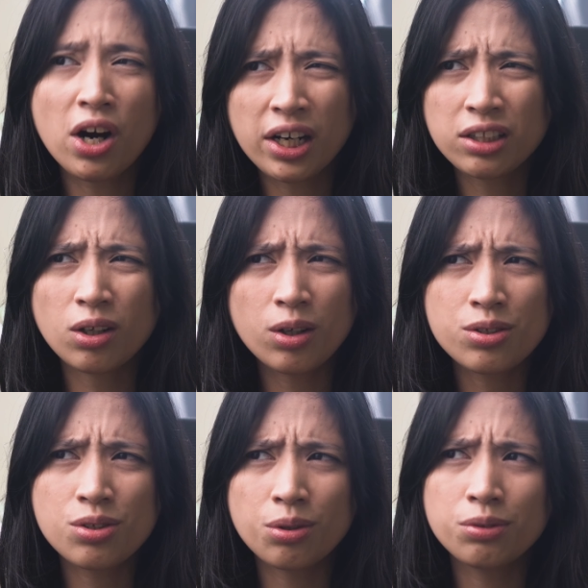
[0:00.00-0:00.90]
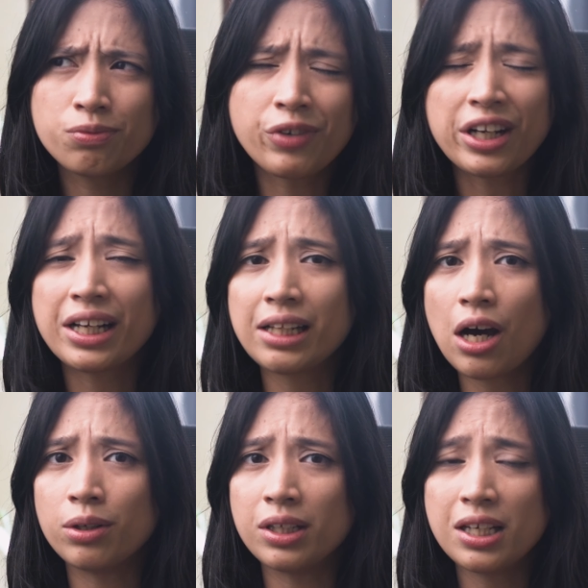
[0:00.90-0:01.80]
aren't also very
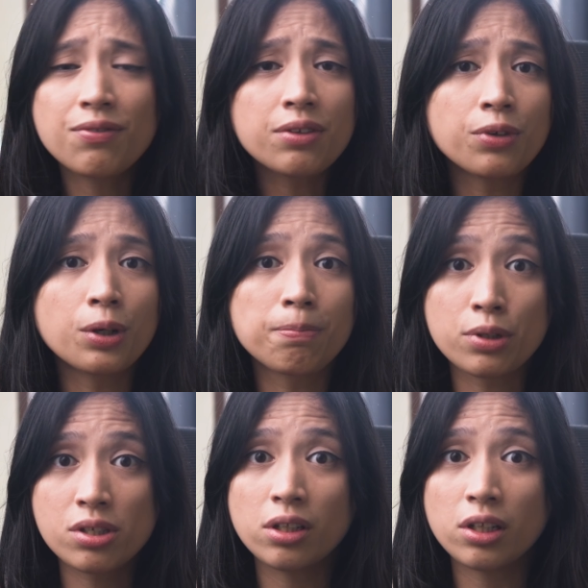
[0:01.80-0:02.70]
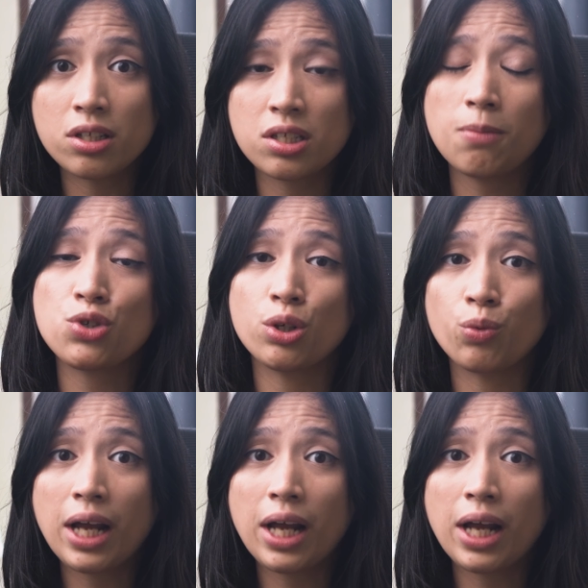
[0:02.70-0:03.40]
loud, even for personal consumption.